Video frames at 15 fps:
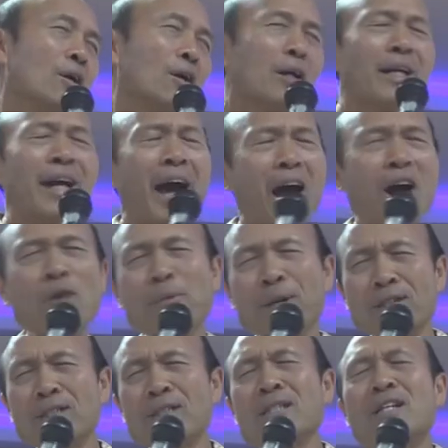Lord, help
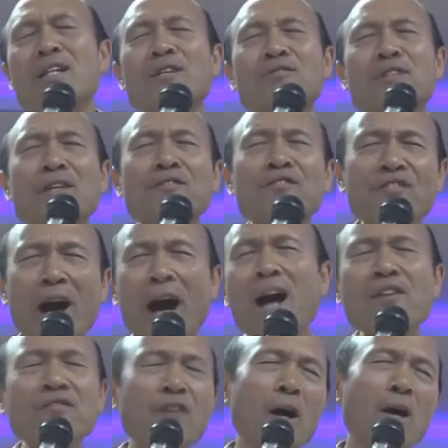us
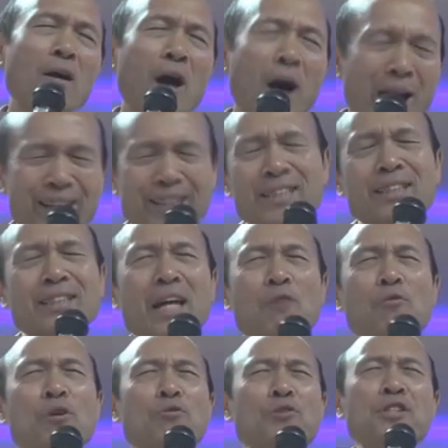revive our heart. That
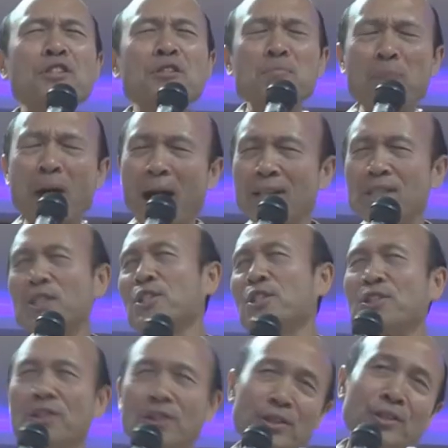will respond to
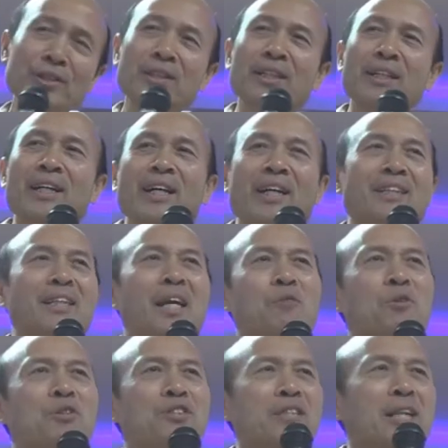you.
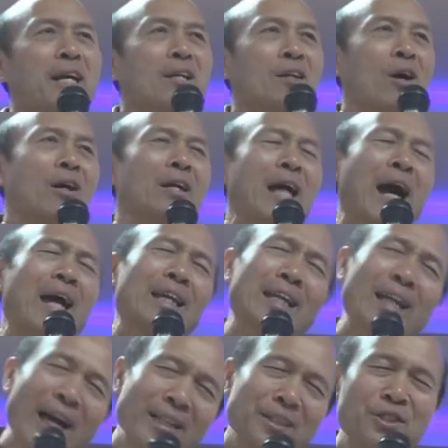That will say, Lord, I
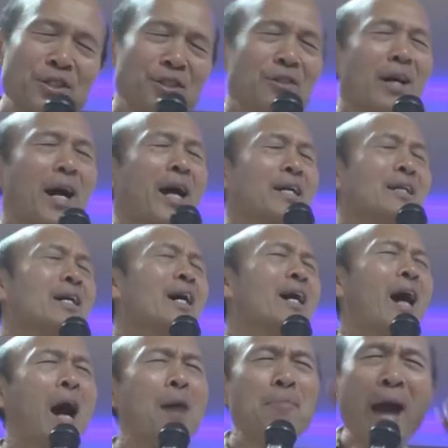like you.
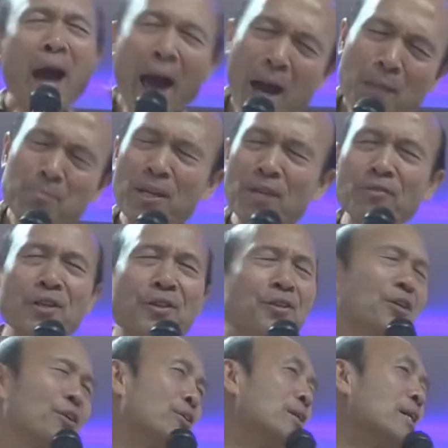I, I'm happy
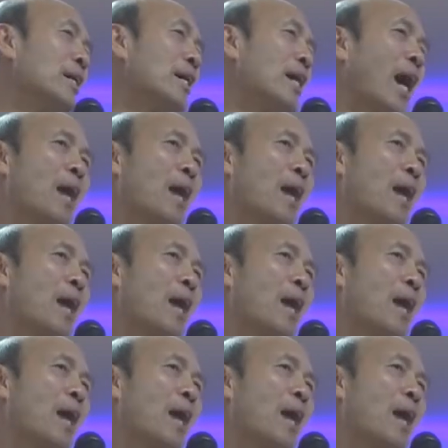with you.